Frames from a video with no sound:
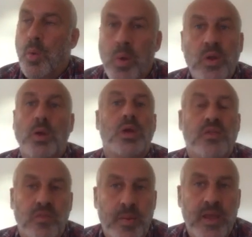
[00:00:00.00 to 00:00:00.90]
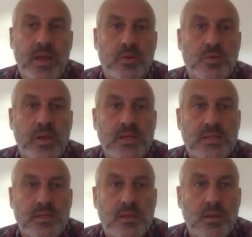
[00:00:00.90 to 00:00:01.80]
We're not looking for P&L
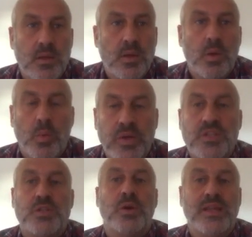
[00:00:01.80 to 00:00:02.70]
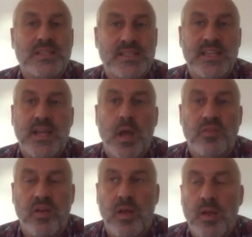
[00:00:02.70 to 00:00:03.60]
swings, we're just looking to tick
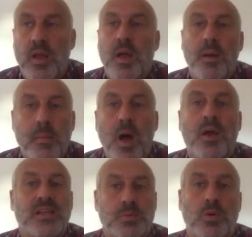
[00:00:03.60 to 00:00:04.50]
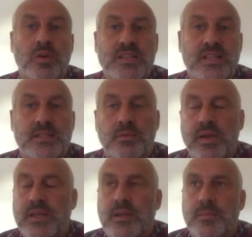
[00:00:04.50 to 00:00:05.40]
over. Markets were easier to
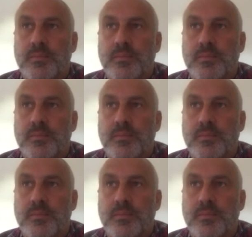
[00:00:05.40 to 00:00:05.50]
read.